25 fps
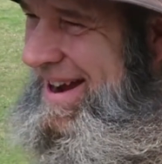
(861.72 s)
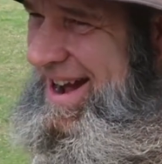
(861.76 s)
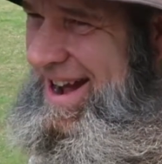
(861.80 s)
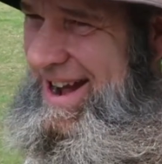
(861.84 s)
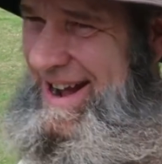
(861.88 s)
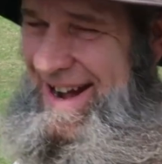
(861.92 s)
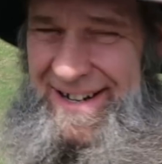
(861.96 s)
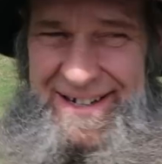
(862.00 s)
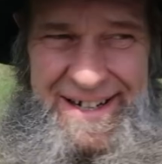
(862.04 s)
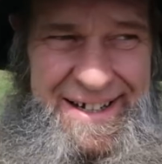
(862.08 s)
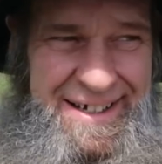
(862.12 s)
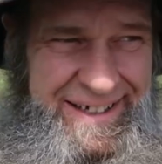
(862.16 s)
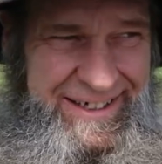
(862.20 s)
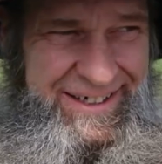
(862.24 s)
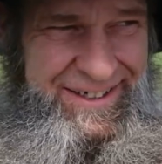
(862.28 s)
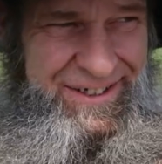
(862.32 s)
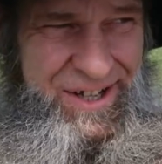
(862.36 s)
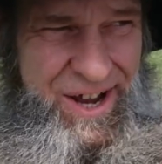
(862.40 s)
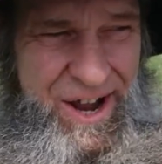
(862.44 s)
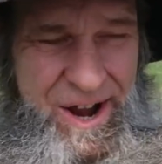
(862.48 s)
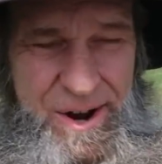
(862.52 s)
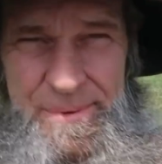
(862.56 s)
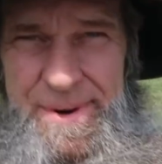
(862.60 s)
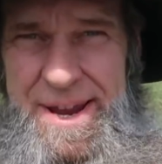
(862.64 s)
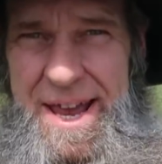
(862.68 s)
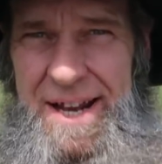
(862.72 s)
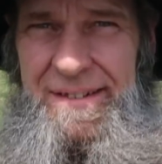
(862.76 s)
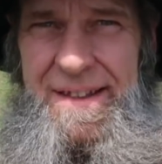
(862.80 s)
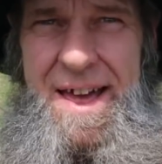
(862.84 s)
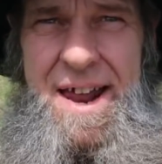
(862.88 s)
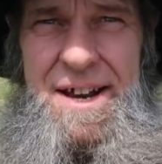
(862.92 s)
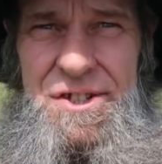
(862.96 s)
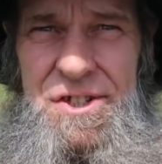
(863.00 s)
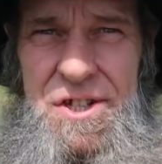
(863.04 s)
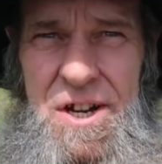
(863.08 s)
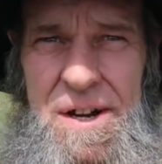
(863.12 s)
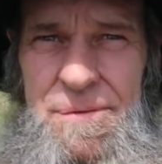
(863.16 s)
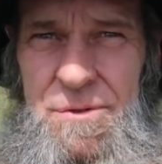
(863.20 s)
man, so we got a
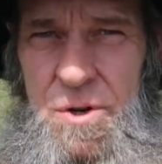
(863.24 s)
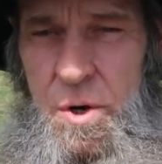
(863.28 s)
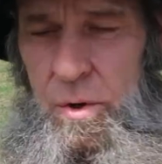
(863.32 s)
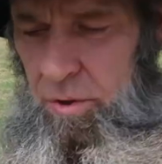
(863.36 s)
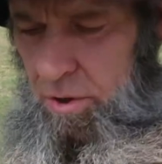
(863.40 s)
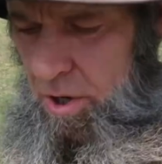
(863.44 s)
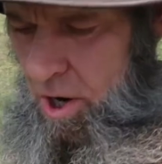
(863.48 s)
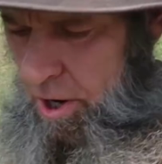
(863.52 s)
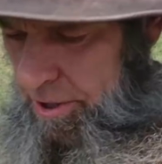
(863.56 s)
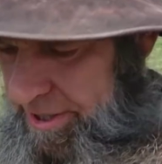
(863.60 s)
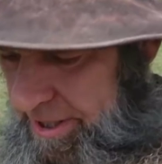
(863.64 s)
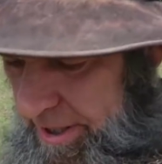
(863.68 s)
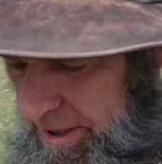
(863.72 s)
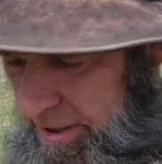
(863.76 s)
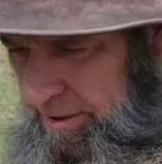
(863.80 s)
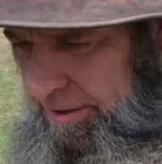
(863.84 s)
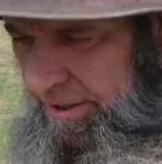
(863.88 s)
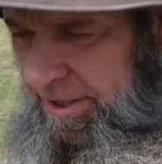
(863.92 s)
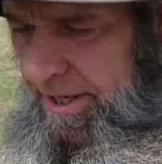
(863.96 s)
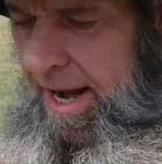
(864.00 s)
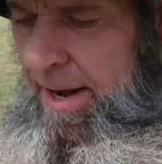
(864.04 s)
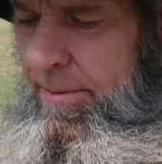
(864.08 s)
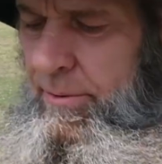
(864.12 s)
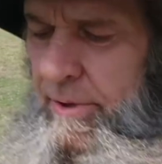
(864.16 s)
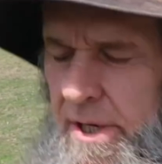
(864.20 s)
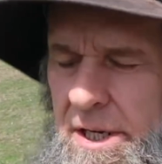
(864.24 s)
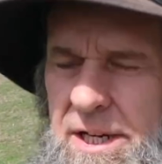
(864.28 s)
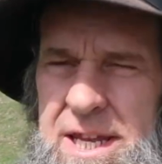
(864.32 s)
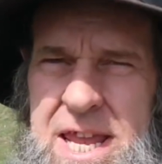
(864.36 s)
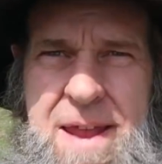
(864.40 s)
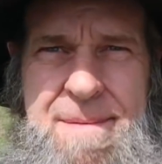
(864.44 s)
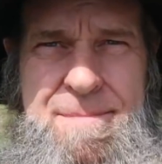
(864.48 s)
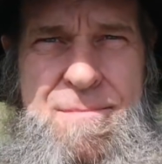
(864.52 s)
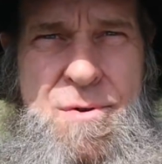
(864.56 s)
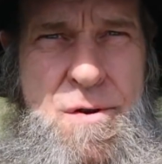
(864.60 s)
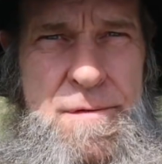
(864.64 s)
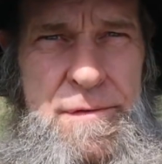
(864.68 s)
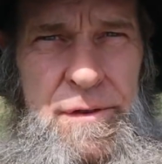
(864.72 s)
lot of stuff going on here. Today we're gonna
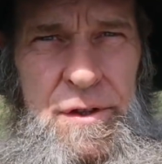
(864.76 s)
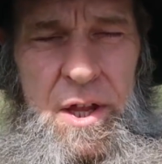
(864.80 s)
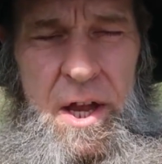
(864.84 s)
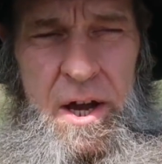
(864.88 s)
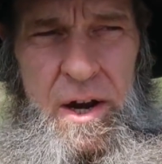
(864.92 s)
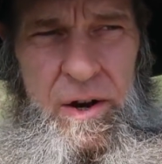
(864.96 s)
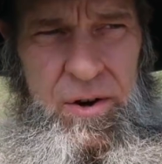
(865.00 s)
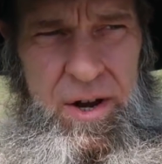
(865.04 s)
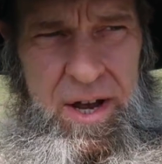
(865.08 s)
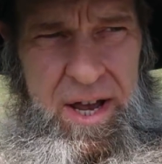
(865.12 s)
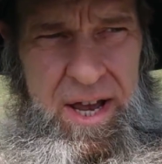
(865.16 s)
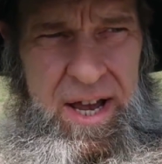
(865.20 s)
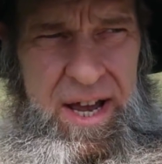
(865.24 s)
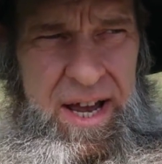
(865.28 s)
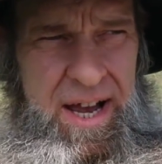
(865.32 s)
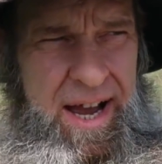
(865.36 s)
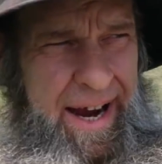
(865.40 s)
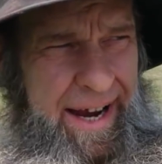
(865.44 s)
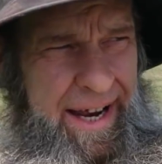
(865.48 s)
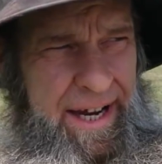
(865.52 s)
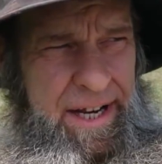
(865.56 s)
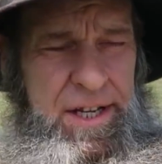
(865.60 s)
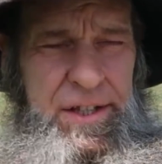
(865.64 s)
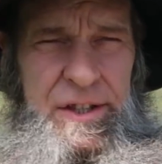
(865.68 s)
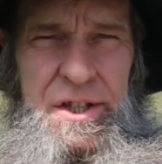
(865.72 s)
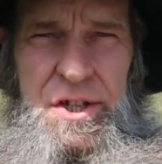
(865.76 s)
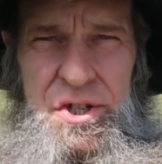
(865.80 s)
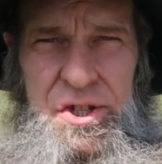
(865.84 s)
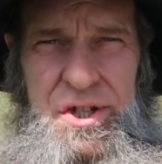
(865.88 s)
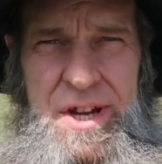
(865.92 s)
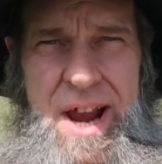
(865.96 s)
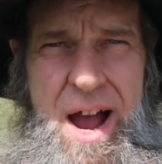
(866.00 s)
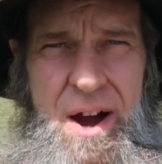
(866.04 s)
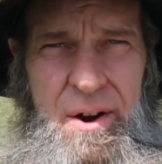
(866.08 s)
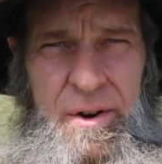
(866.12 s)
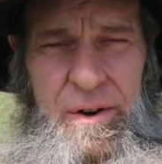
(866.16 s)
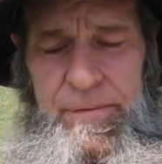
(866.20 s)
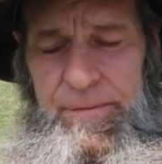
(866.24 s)
keep moving though. I gotta get this
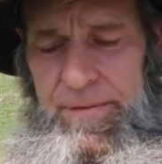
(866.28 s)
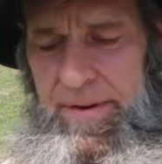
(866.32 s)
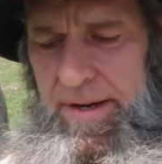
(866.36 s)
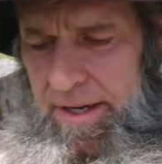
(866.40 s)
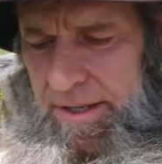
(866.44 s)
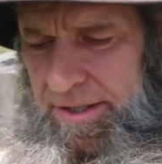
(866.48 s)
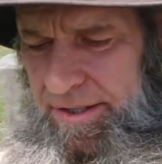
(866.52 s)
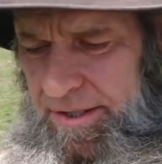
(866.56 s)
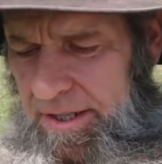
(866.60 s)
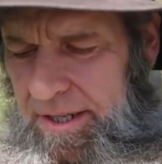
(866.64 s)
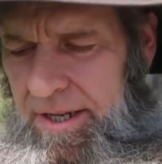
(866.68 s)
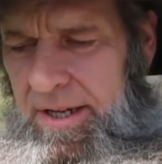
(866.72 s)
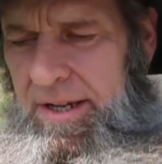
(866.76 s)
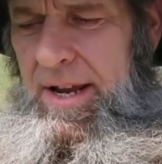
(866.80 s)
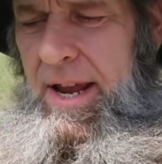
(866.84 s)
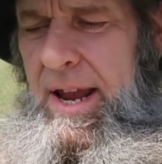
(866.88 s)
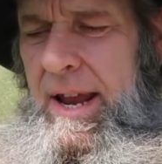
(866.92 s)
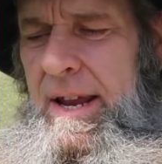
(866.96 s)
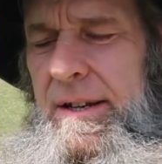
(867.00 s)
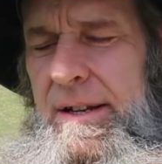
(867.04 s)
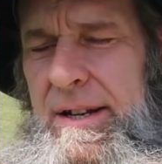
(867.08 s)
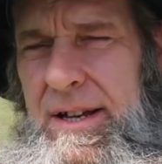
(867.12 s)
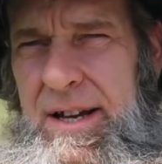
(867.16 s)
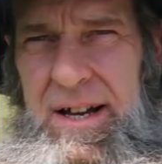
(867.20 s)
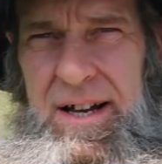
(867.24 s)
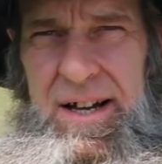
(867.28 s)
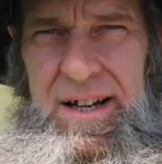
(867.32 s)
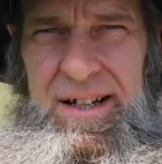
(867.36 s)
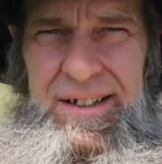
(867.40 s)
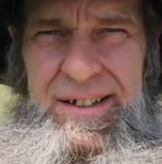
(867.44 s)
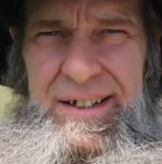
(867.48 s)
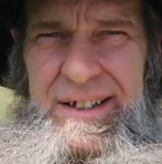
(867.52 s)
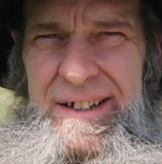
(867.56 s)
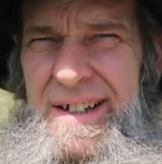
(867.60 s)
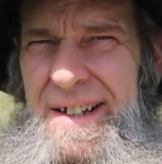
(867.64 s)
shower fixed, and uh,